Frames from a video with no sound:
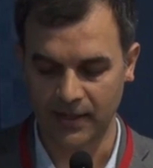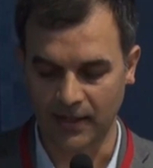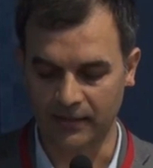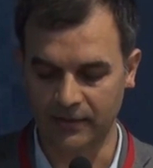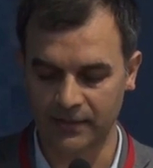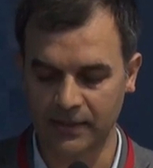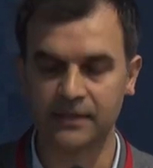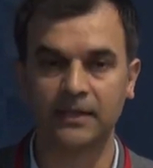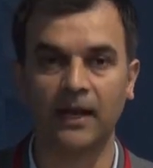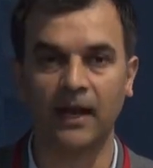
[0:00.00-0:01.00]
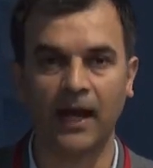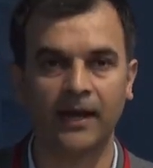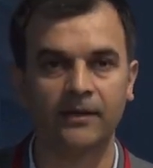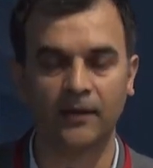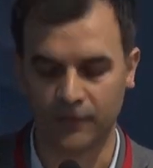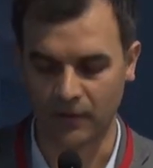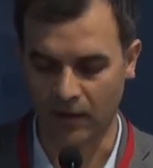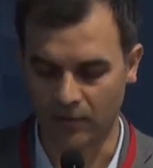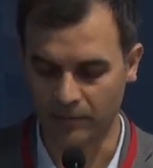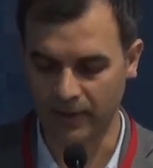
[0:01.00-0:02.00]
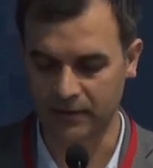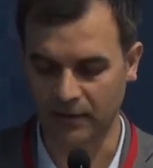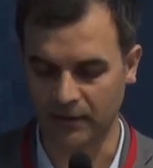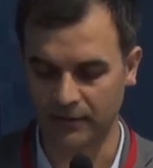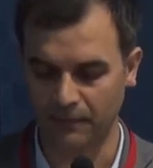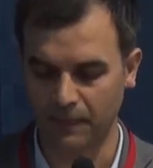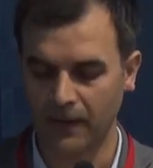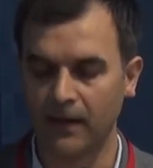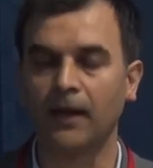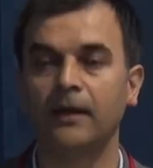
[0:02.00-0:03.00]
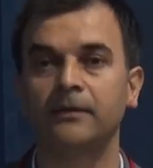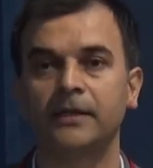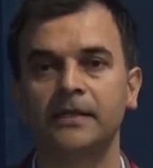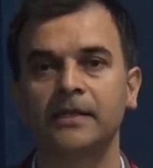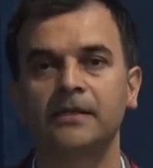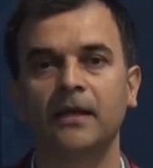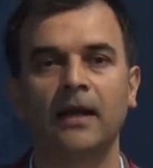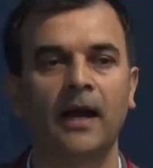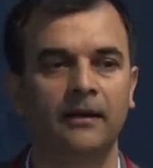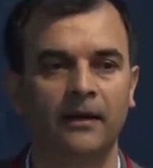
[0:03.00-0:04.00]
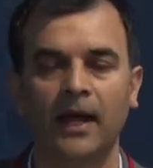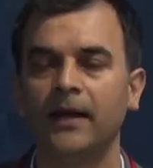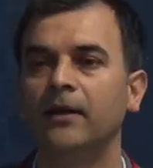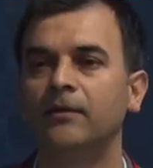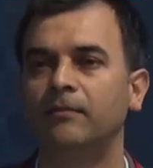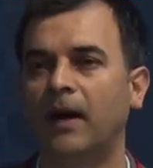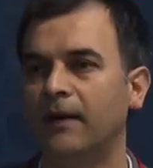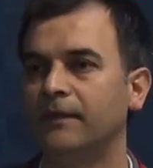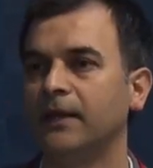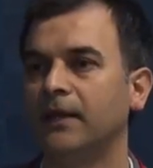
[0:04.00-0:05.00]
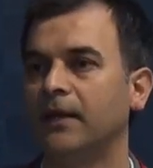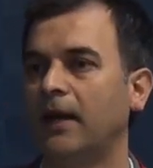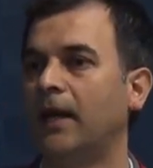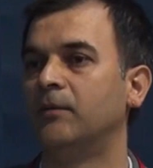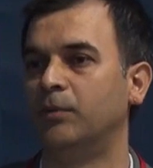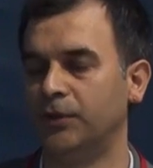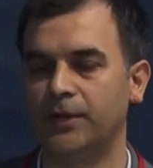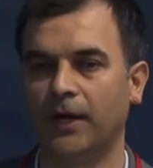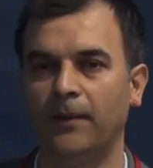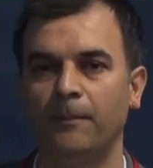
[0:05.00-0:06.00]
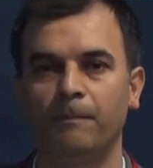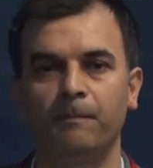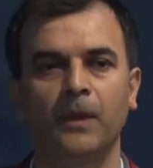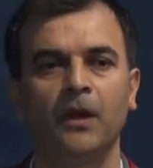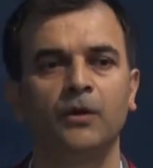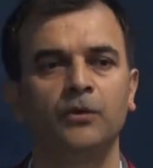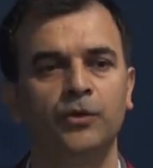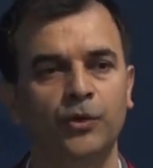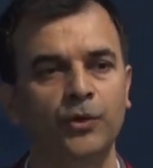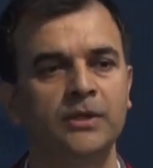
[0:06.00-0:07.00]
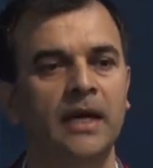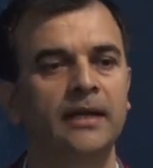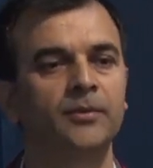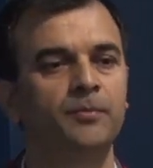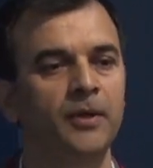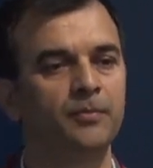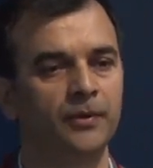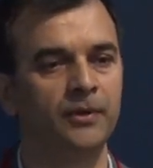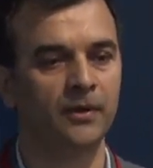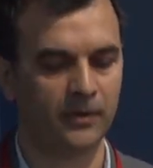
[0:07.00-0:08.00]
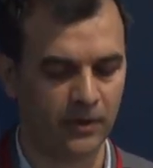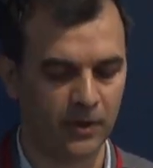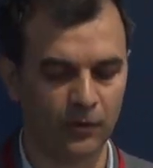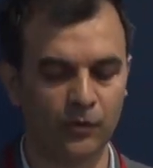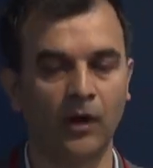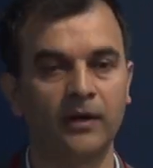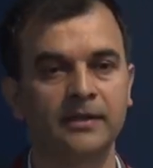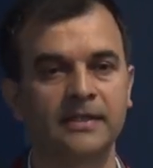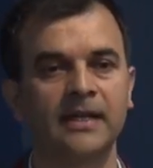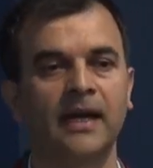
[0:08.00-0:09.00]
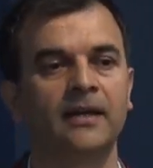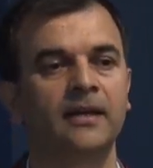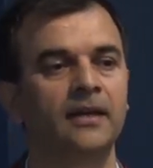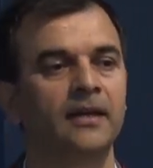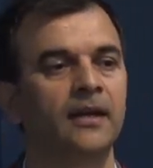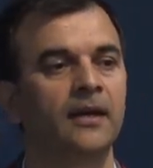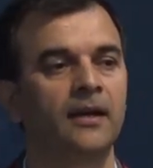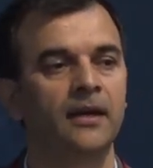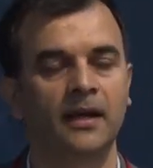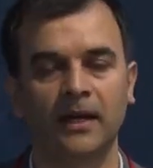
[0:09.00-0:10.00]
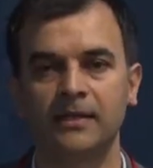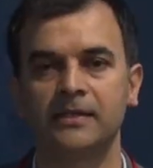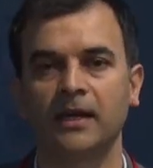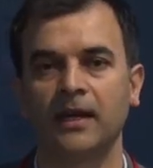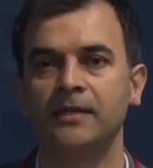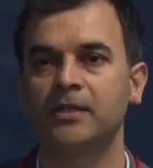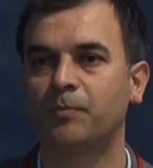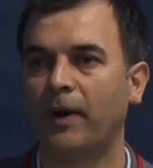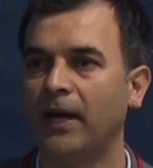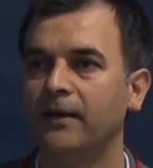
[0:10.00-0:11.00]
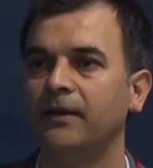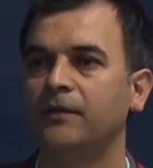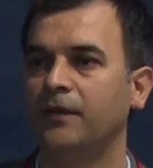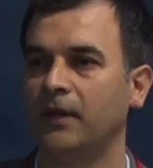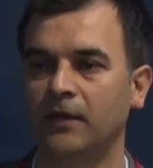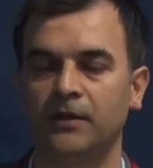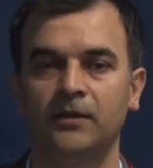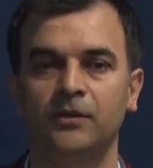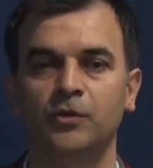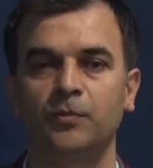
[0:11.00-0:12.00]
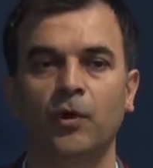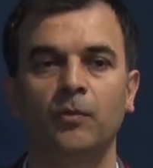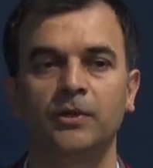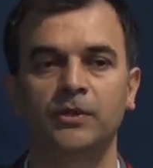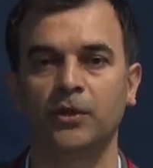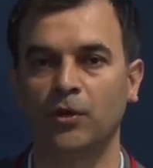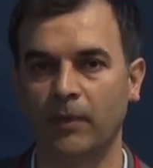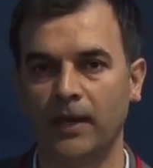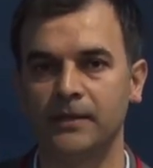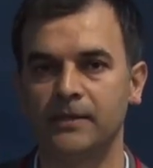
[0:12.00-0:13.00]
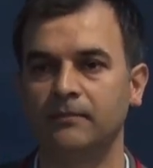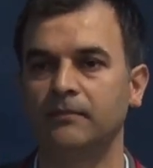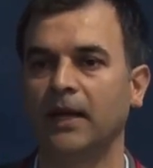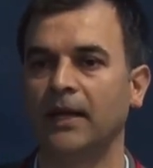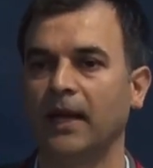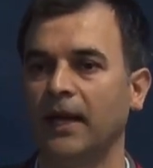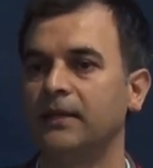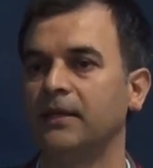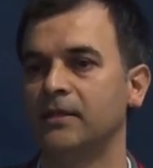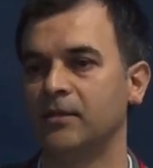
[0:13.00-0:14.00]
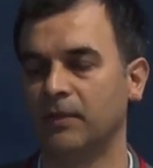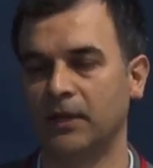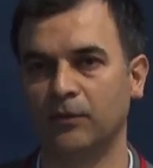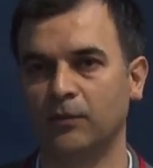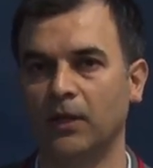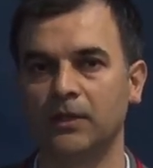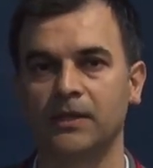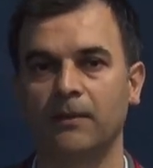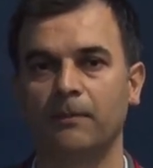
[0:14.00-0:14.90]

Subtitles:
and this is the land of Ambedkar, and this is the land of Mahavir and Buddha. Those are the people who understand is inspiring figure to promote humanism and atheism in the world.